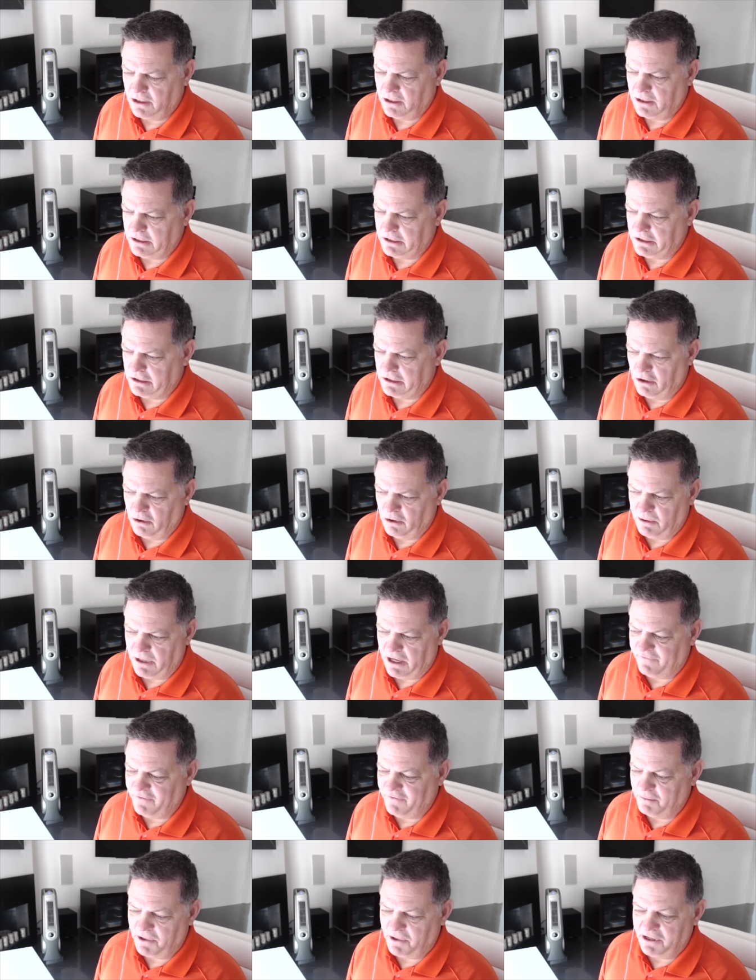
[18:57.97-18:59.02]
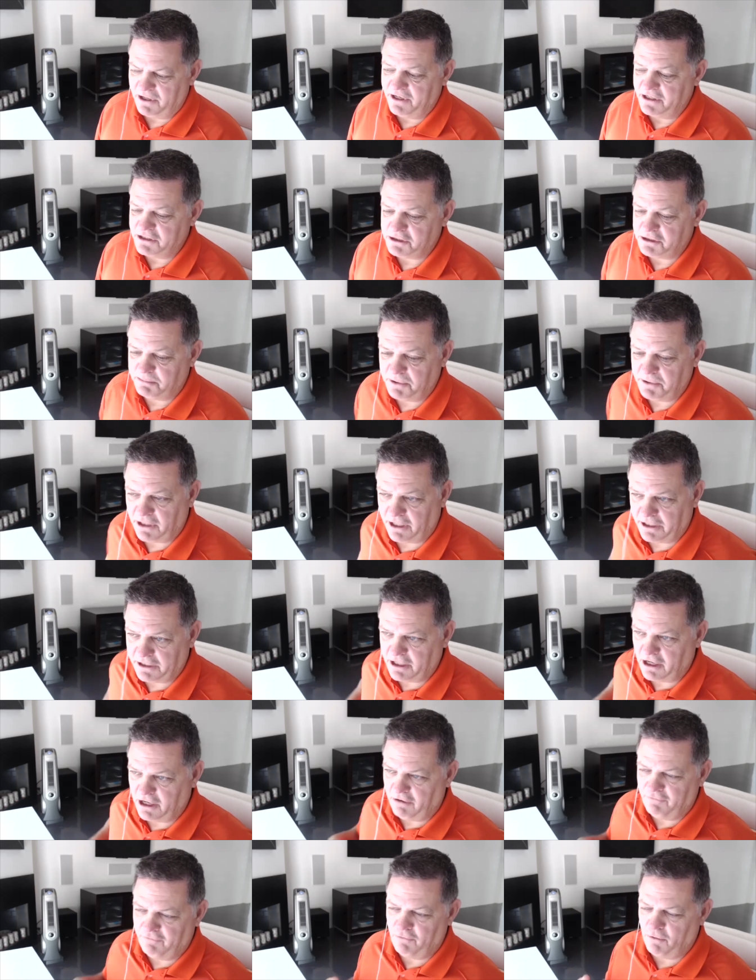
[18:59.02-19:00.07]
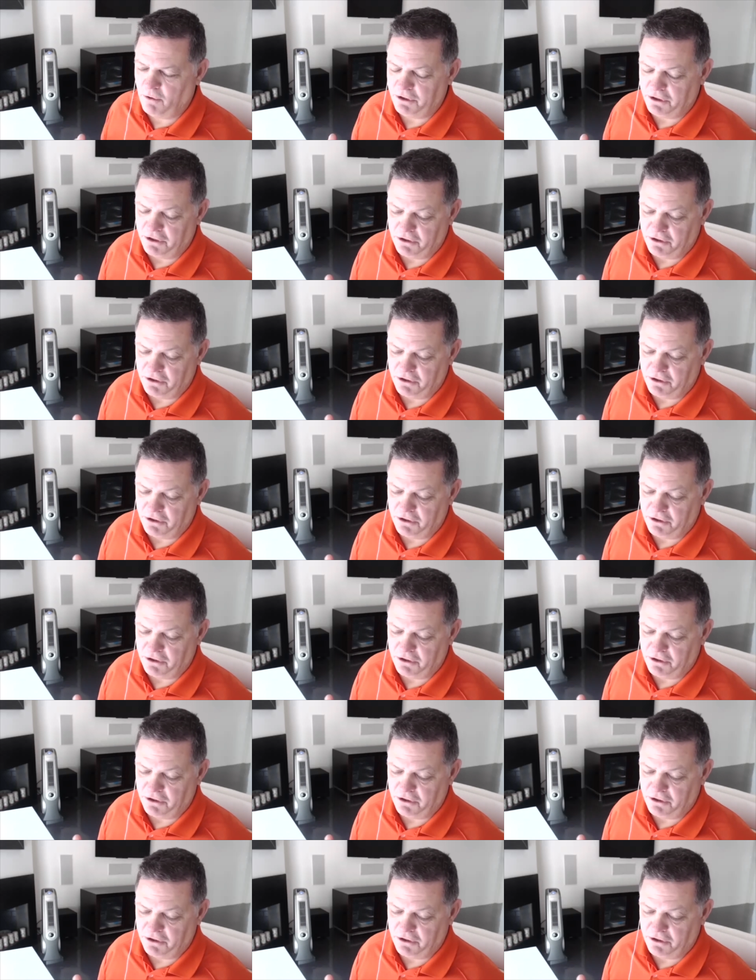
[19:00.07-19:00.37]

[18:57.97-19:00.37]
you know everybody needs to be like California.